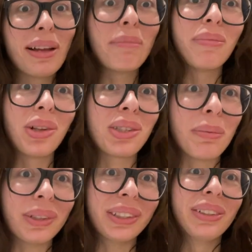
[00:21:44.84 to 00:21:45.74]

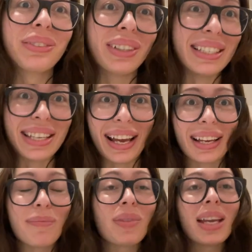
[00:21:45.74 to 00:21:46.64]
multiple in one
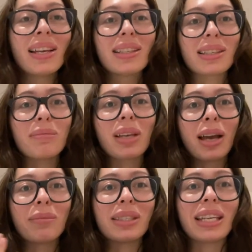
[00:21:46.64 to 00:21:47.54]
day,
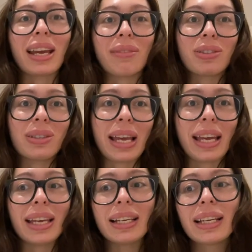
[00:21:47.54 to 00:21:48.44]
sometimes day after
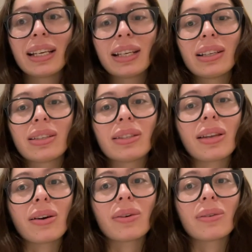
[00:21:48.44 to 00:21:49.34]
day.
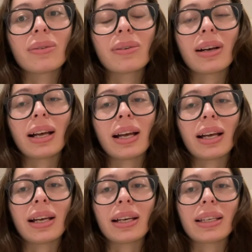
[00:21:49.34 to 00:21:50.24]
So
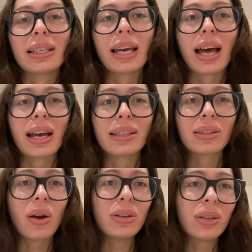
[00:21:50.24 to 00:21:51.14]
uh, yeah,
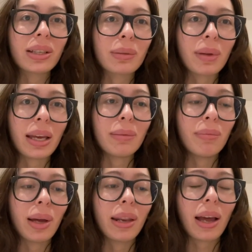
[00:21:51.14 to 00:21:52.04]
it's hard to explain,
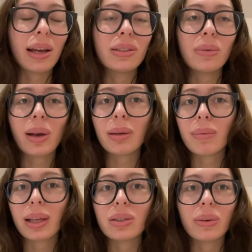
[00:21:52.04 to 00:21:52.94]
but I do
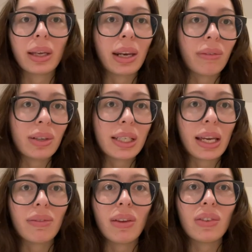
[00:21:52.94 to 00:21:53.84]
recommend doing it every
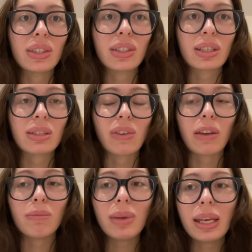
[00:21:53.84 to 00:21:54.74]
day, even if it's just
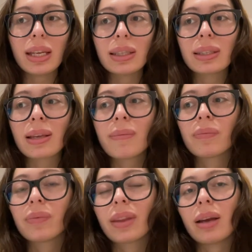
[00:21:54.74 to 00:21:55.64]
five minutes.
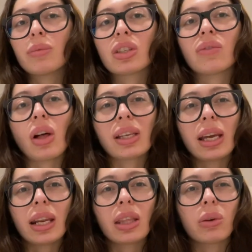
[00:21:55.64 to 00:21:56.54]
I'm just falling
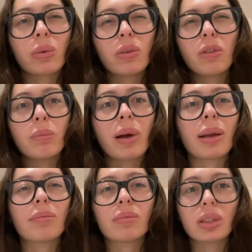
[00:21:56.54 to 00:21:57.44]
out of the groove,
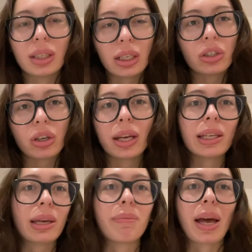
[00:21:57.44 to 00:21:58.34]
but gonna try
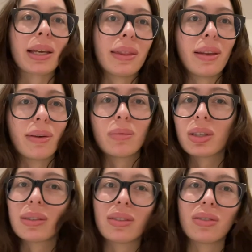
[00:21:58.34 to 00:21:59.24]
and get back in there. I'm
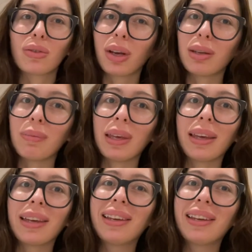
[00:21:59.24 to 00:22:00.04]
just trying to be